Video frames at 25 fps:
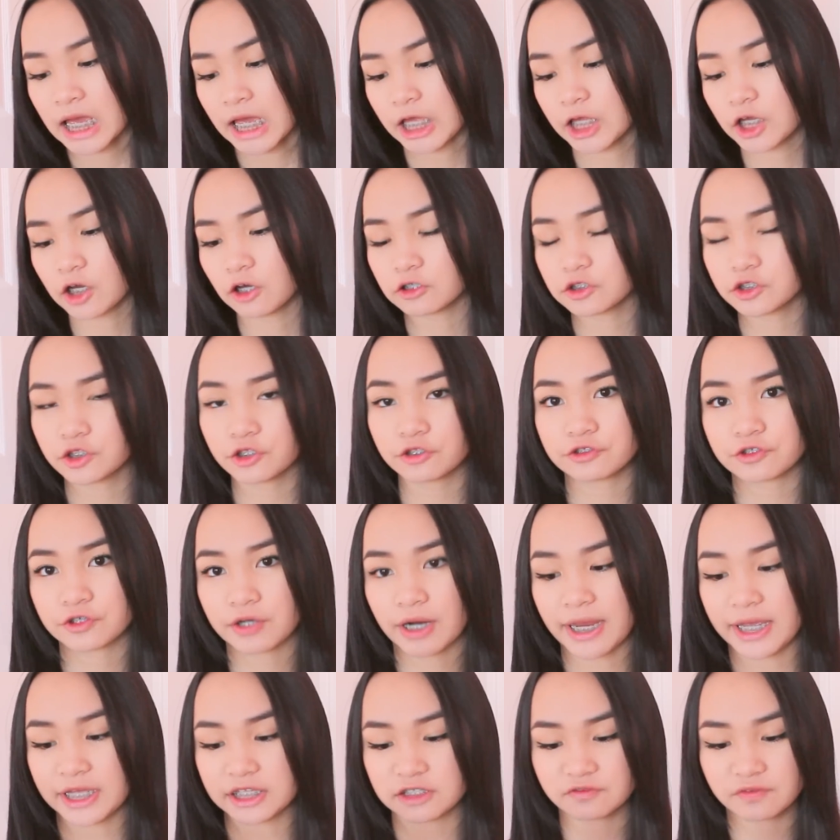And you also use your
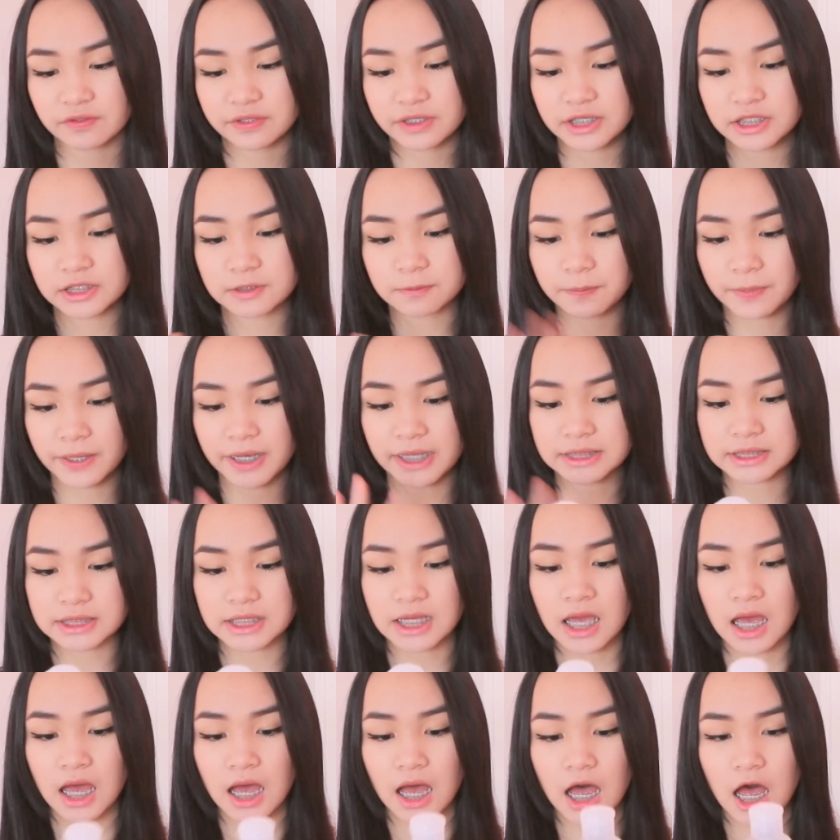hands for this, but
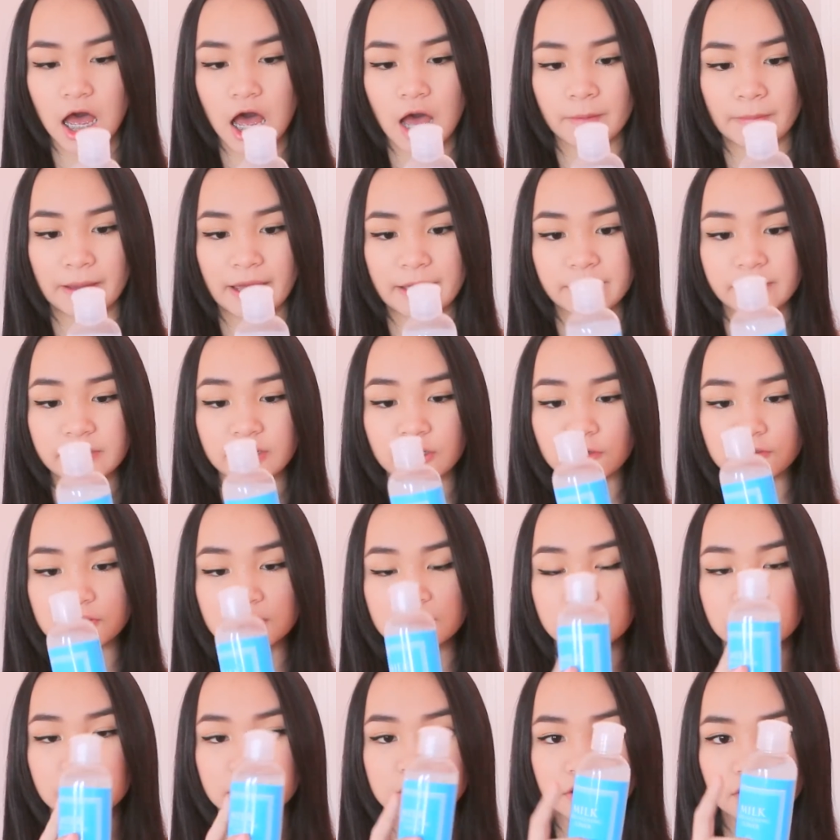um, I've been
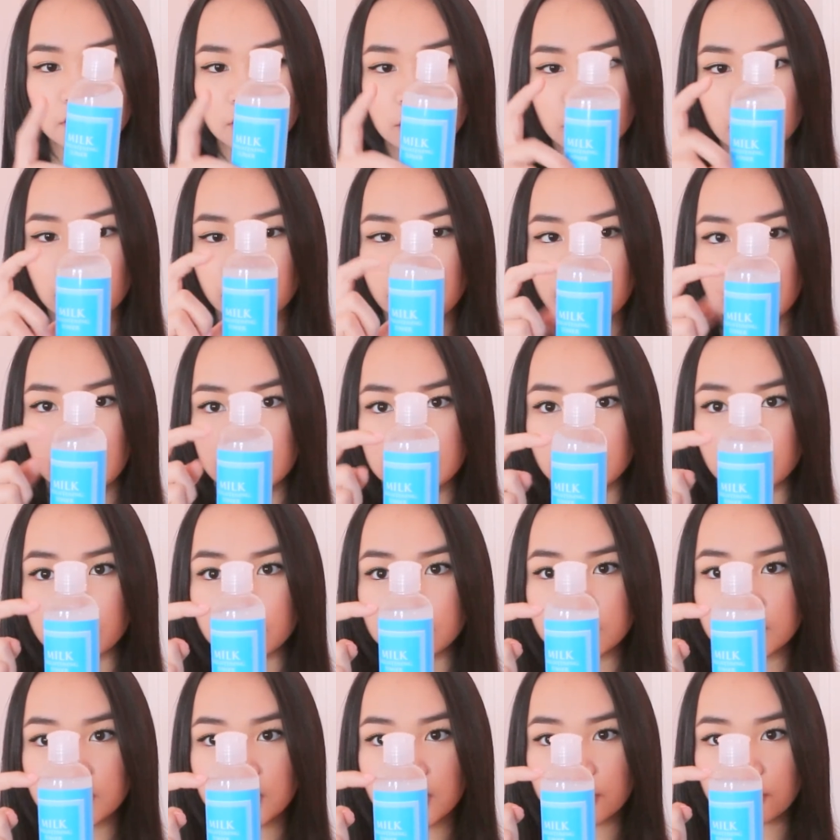using this a little bit. As you
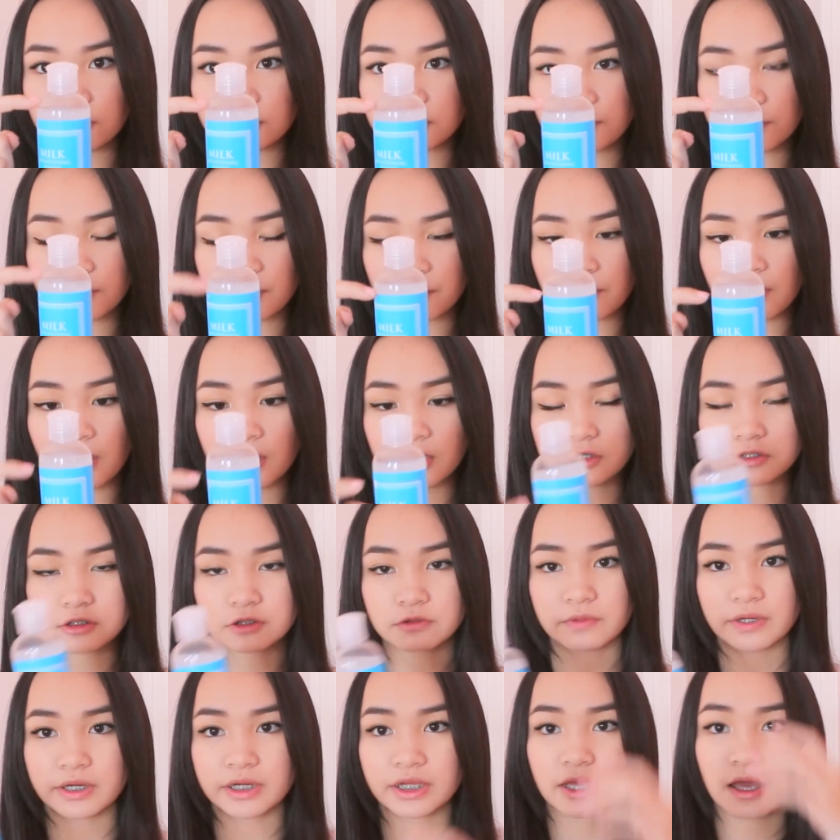can see, I used some of the product
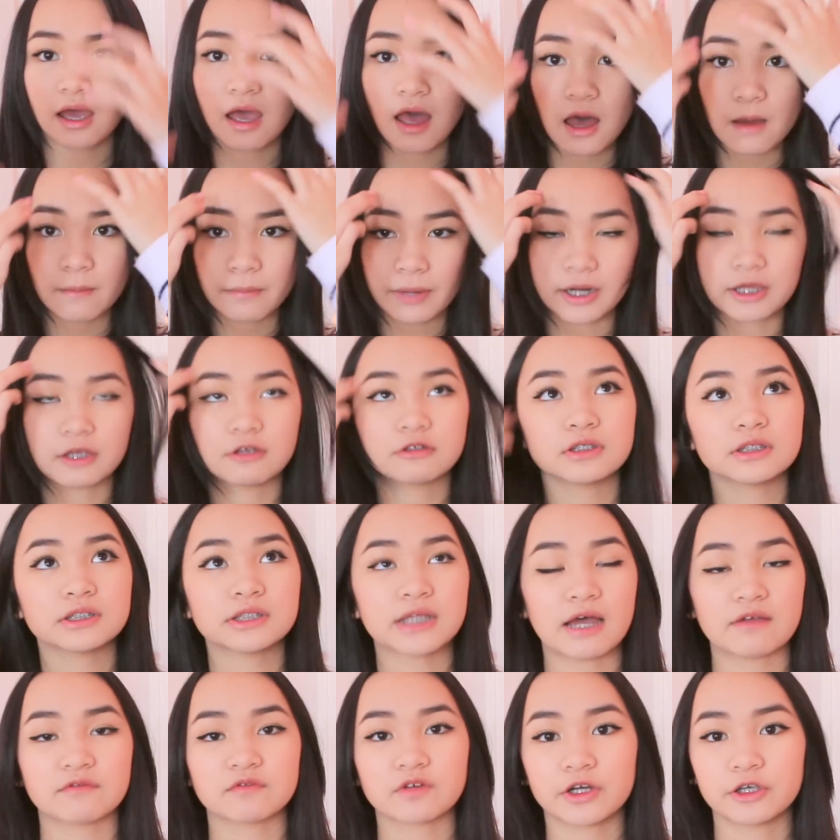already, but I use this
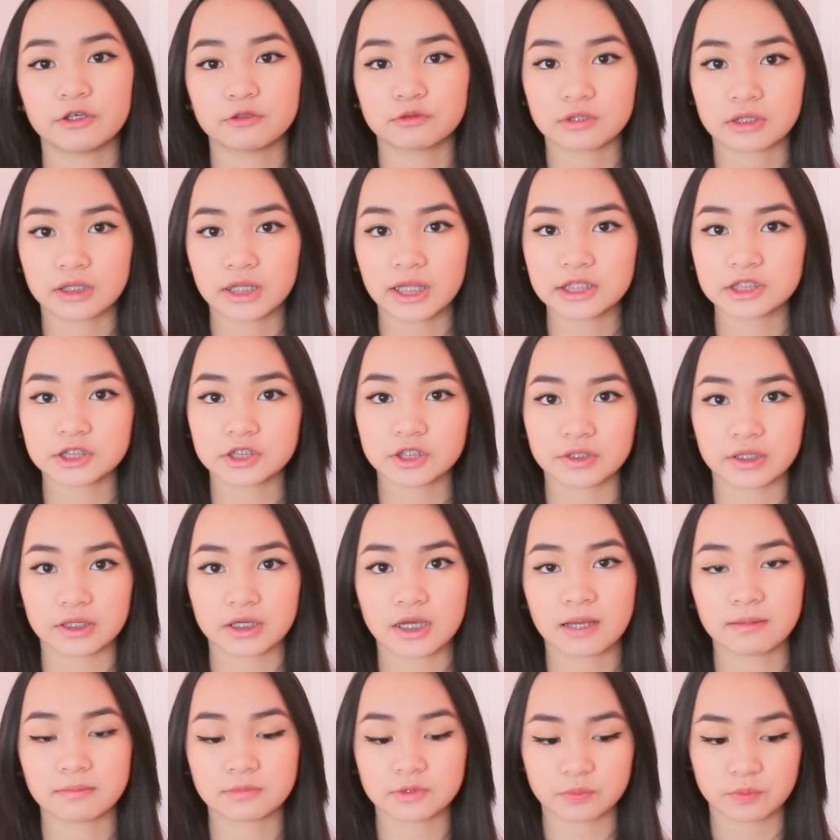after I use the cleanser that
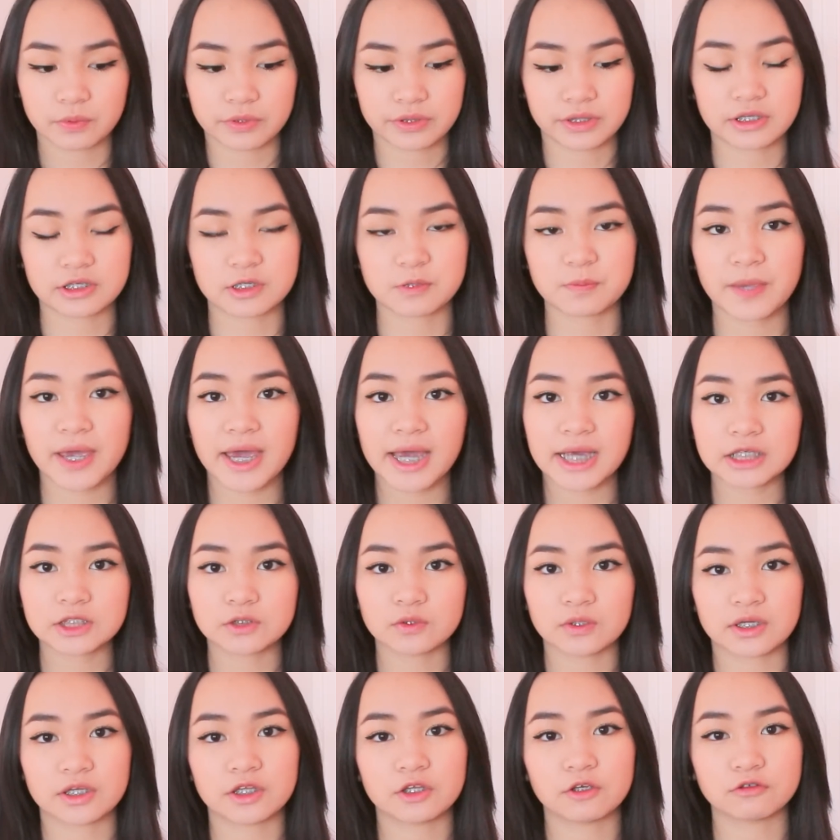comes with this bag,
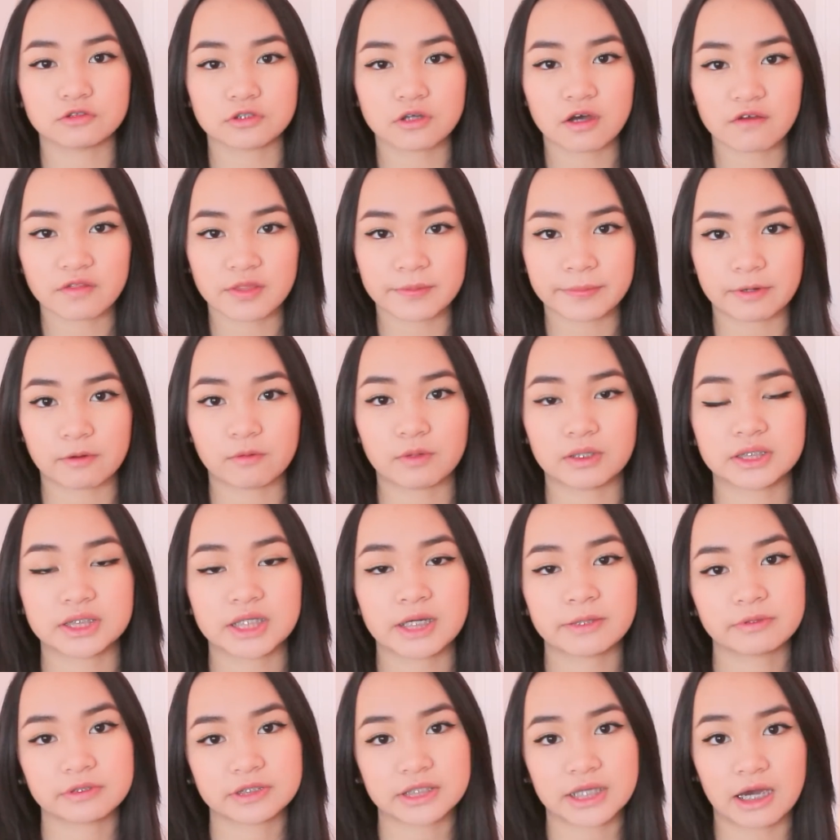so I can use all of them at one
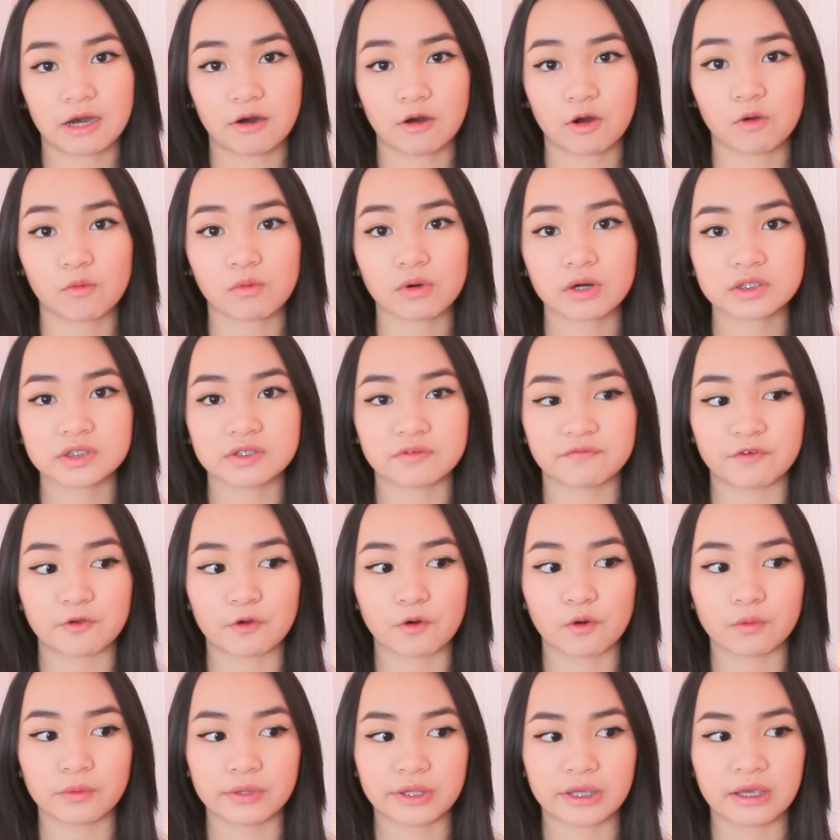time to see how it works if
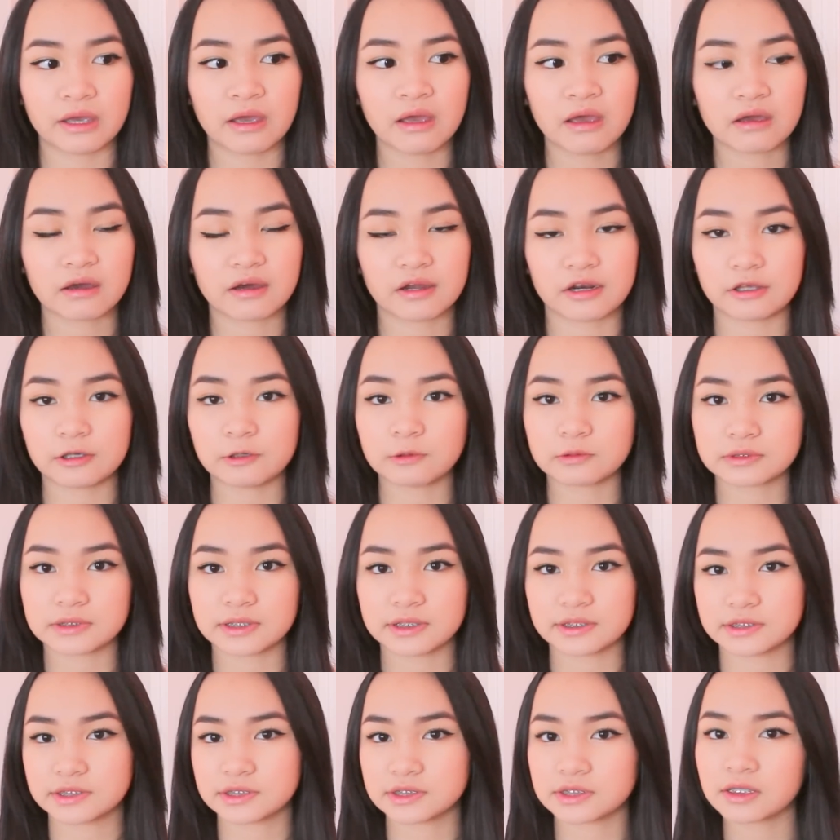you're only going to use
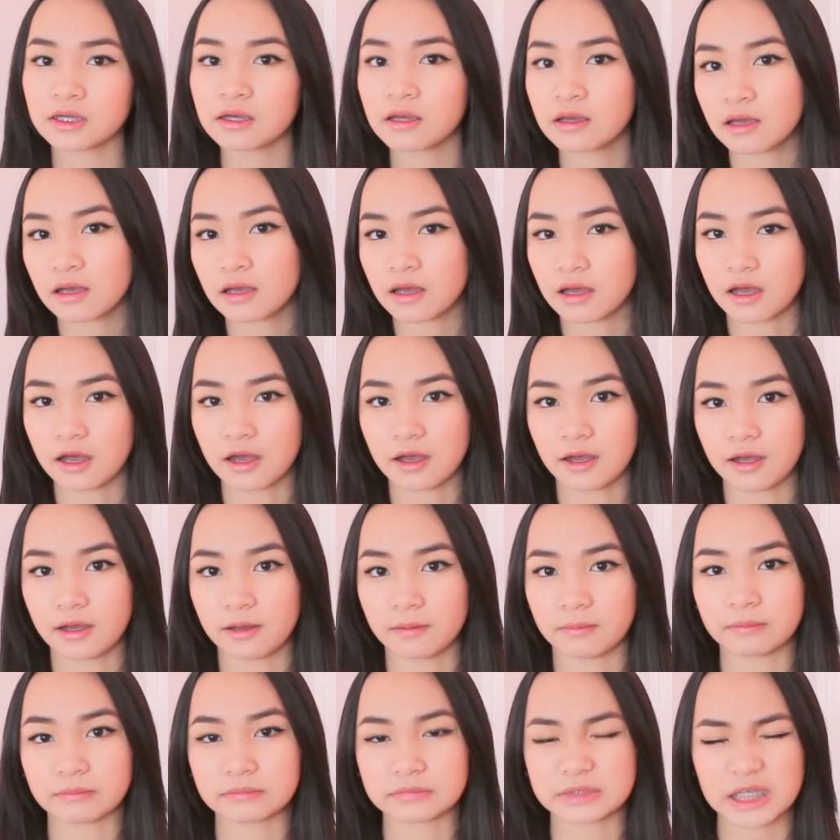this
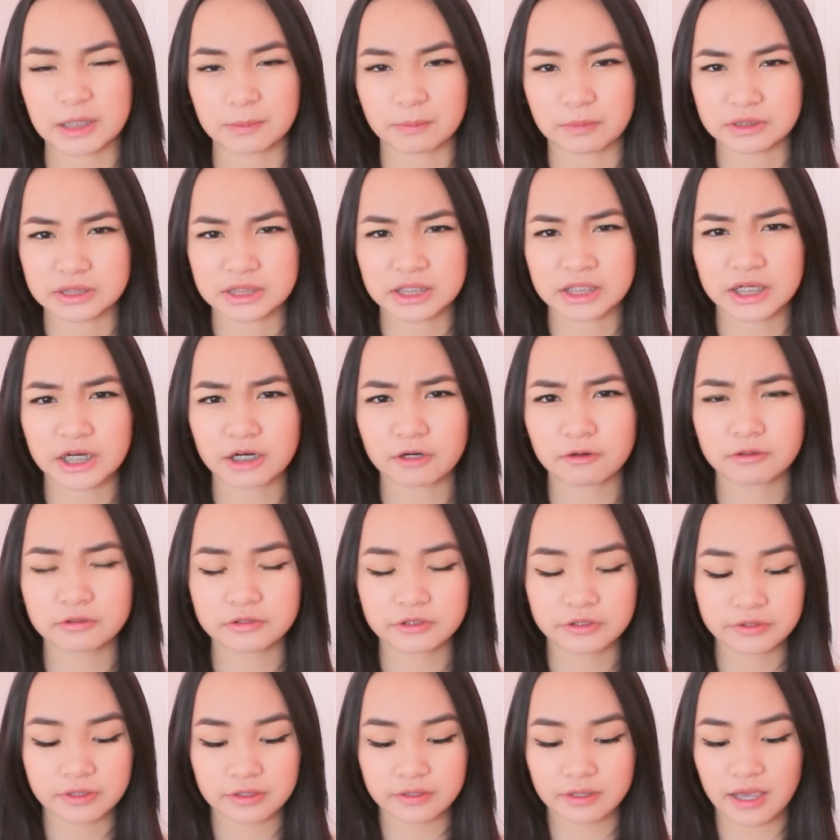um, type of skincare
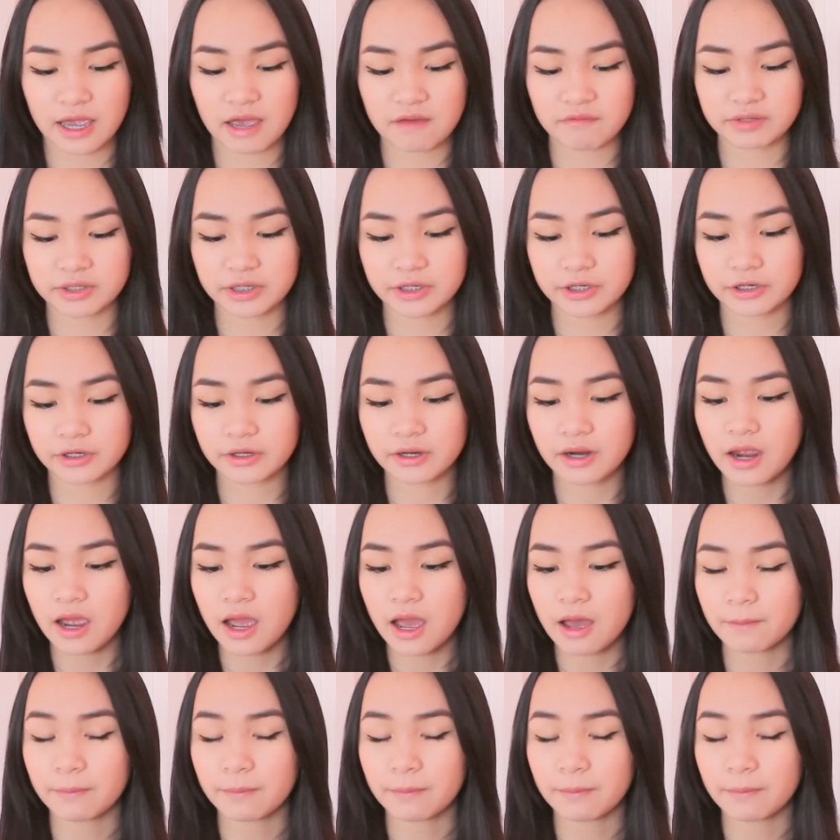routine that they have in here.